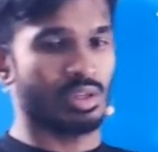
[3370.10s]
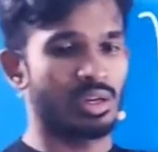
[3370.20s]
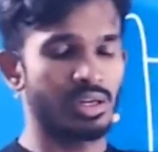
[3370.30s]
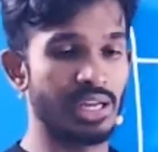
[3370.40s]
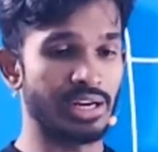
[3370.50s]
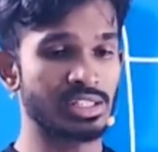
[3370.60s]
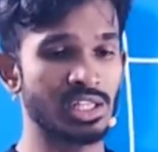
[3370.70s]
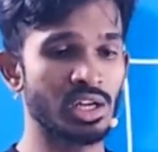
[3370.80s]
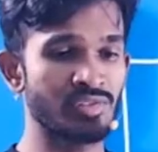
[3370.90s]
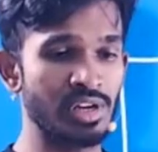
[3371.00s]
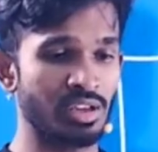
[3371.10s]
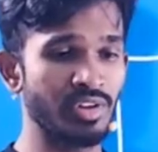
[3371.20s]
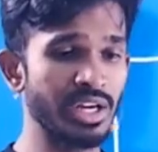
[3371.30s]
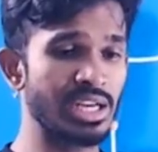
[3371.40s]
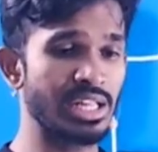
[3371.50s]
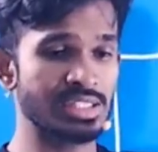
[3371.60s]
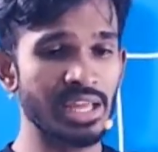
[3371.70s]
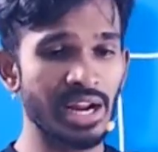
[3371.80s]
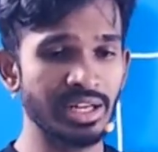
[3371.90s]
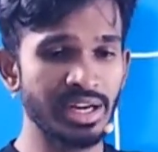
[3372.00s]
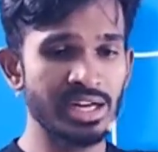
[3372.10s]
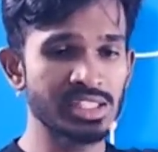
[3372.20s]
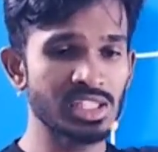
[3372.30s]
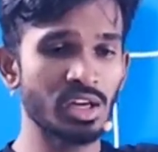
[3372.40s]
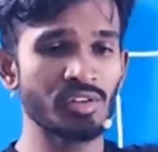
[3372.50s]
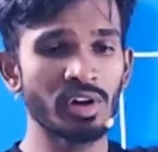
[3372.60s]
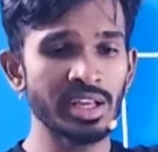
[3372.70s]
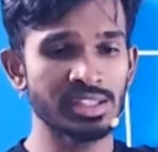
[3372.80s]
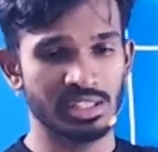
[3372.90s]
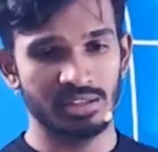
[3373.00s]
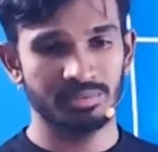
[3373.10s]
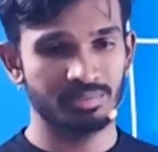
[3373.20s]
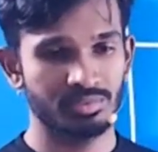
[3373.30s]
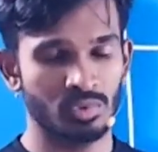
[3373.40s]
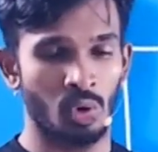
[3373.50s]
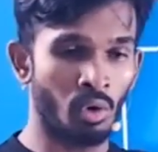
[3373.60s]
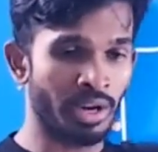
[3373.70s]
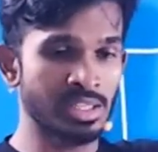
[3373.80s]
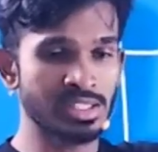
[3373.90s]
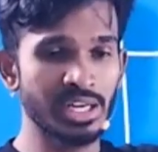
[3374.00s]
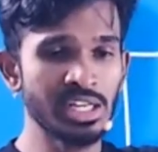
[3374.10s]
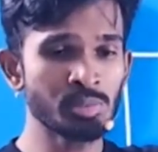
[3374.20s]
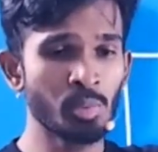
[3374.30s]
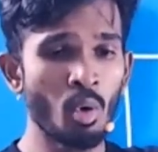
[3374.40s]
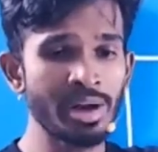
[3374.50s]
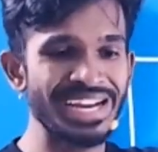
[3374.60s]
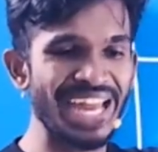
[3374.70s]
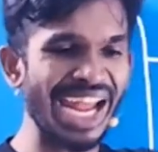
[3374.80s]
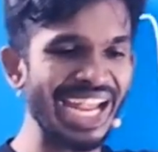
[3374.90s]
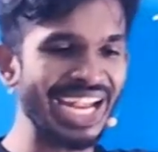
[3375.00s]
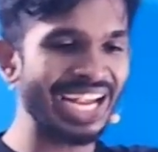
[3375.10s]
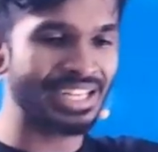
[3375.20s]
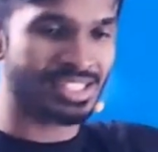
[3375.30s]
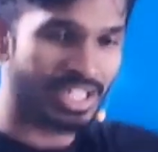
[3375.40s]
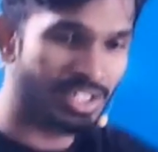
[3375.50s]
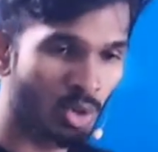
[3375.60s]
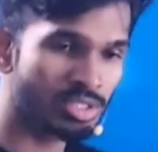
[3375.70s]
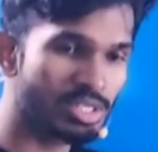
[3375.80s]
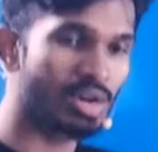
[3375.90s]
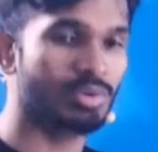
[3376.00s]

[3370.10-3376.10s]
Density of liquid less than the density of orange seed. Orange seed is more dense, it goes down.